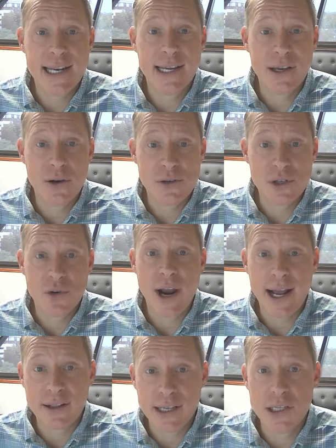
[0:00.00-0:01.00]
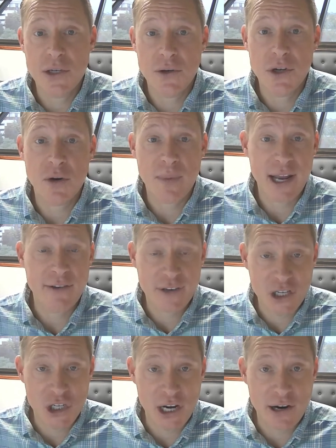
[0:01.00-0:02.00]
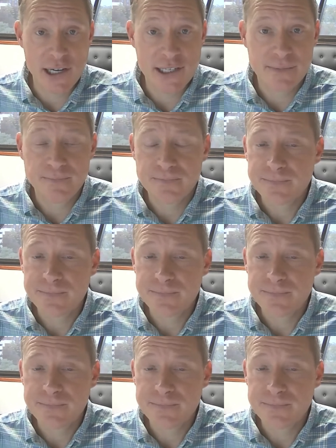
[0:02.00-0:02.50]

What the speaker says: goes directly to your beneficiaries.